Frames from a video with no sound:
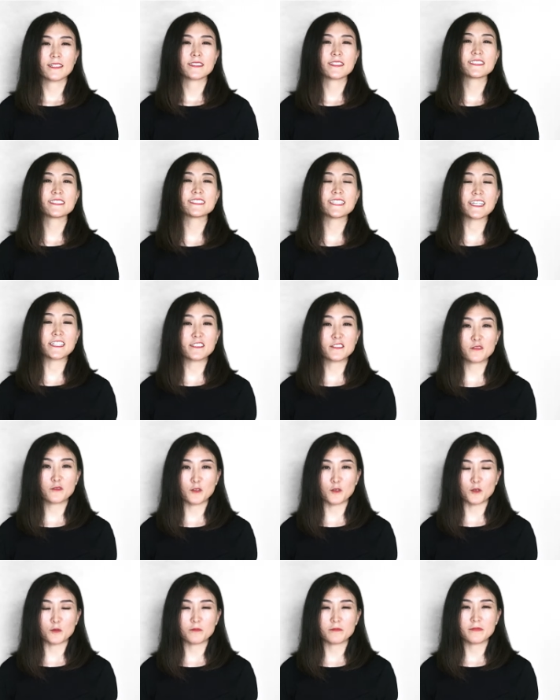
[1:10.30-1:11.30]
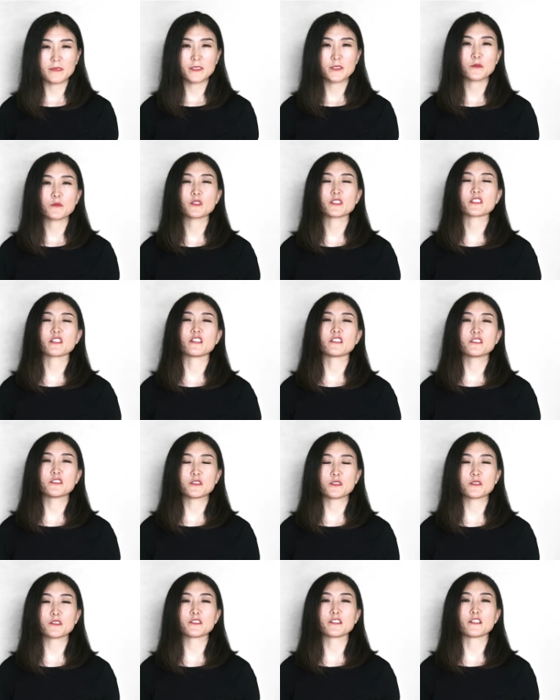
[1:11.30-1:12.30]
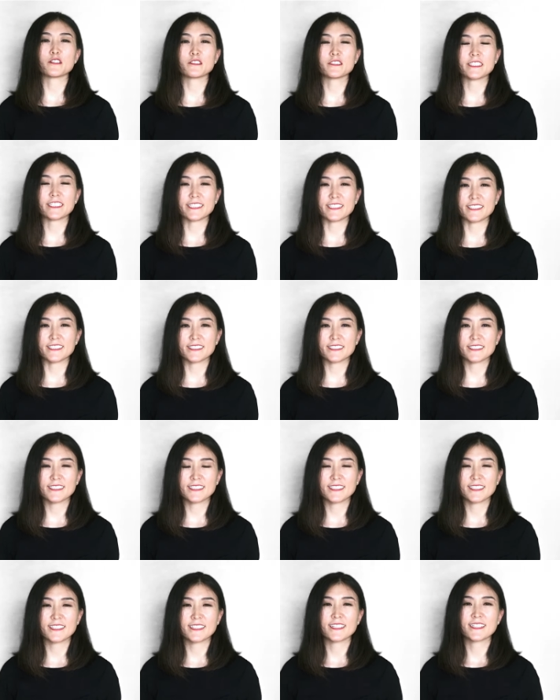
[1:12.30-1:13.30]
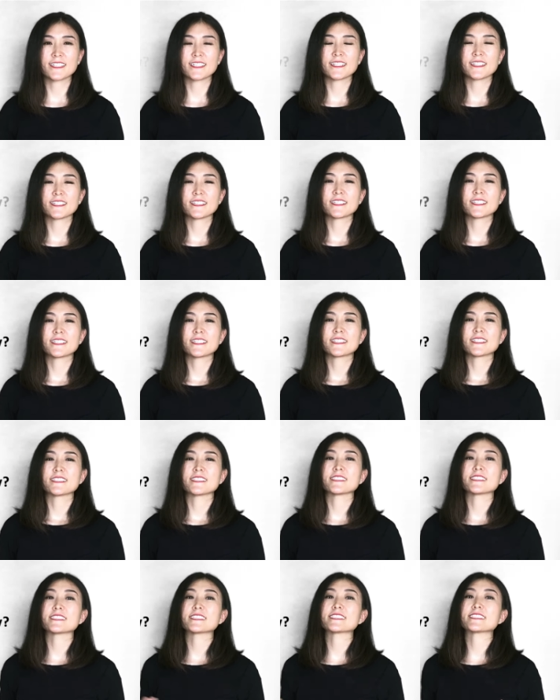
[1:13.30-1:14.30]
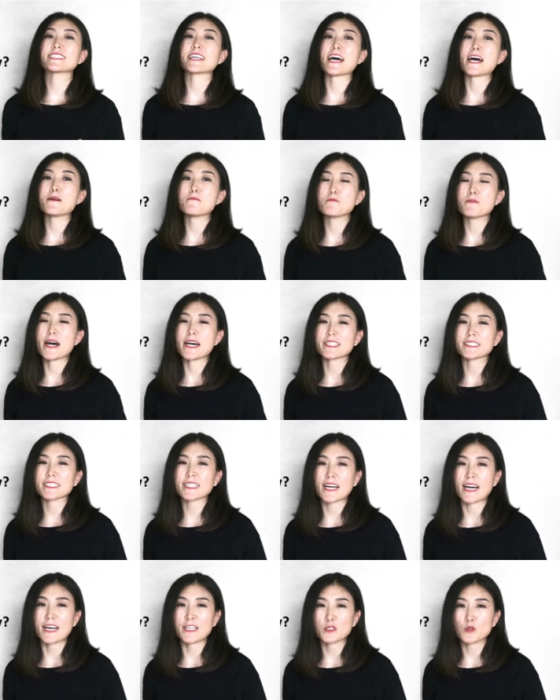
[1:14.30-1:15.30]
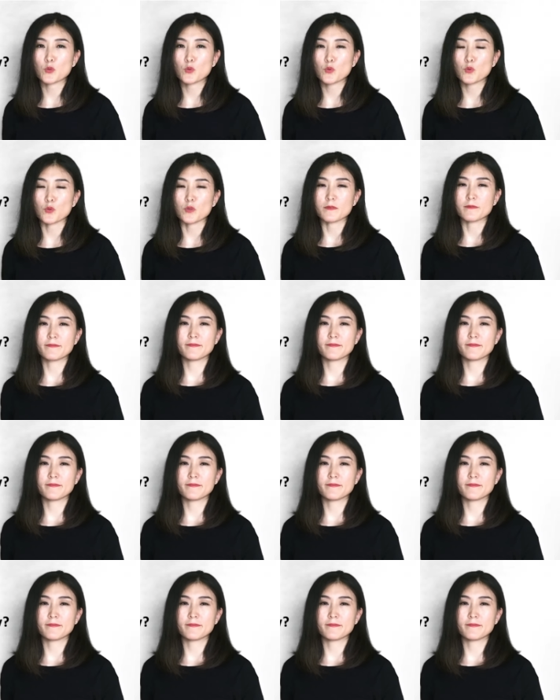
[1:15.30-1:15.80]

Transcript: The second form we're going to learn is Sembathanu,